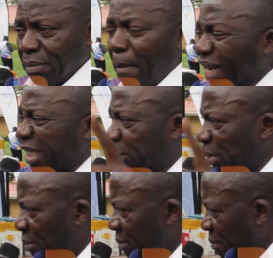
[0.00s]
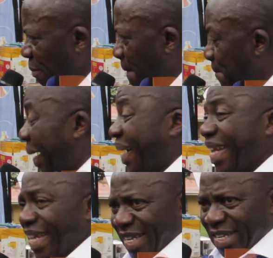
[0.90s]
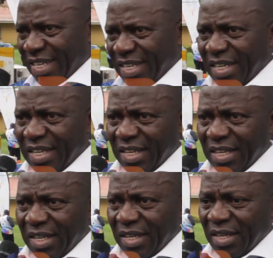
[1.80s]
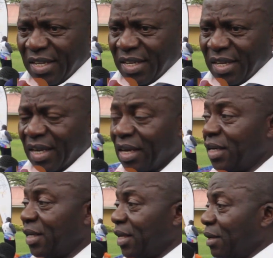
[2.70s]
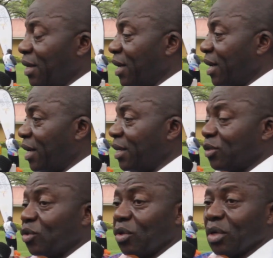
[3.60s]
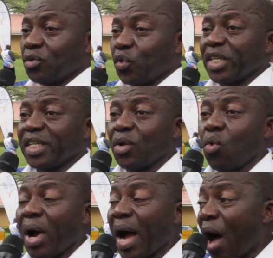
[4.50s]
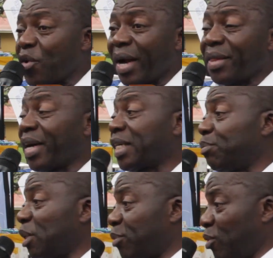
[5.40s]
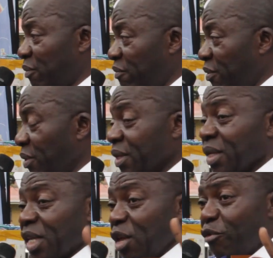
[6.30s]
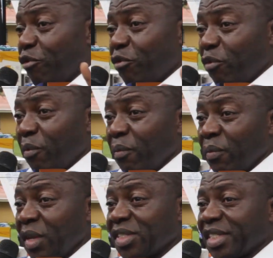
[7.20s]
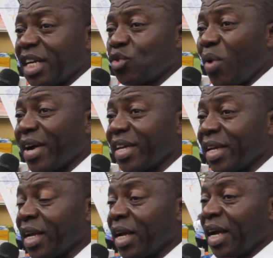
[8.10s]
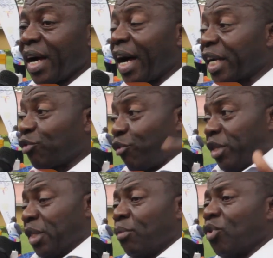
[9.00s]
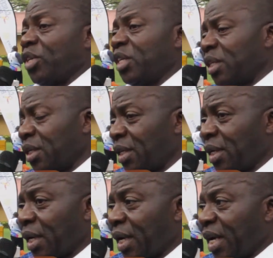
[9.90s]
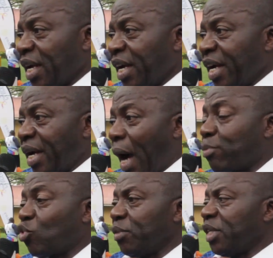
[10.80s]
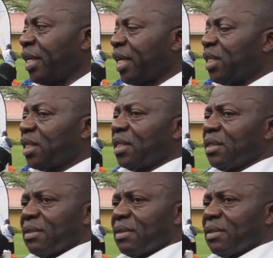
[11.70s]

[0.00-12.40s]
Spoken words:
maximum per day, can treat 130 people. If they start working at 4 in the morning up to midnight.